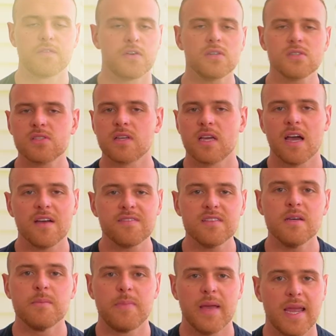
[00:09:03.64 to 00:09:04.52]
First, you have
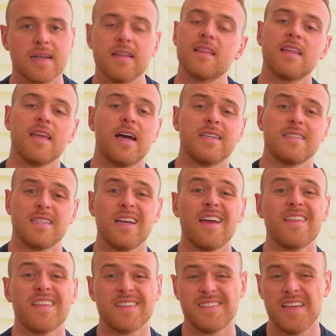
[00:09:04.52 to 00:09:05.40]
to abandon the
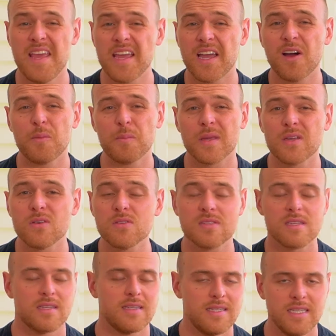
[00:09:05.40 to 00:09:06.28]
idea that takeout
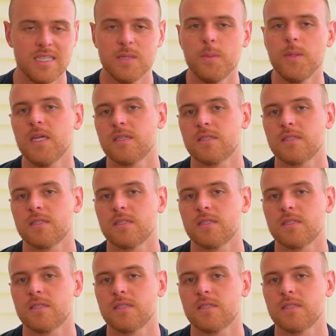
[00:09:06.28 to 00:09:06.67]
meals need to be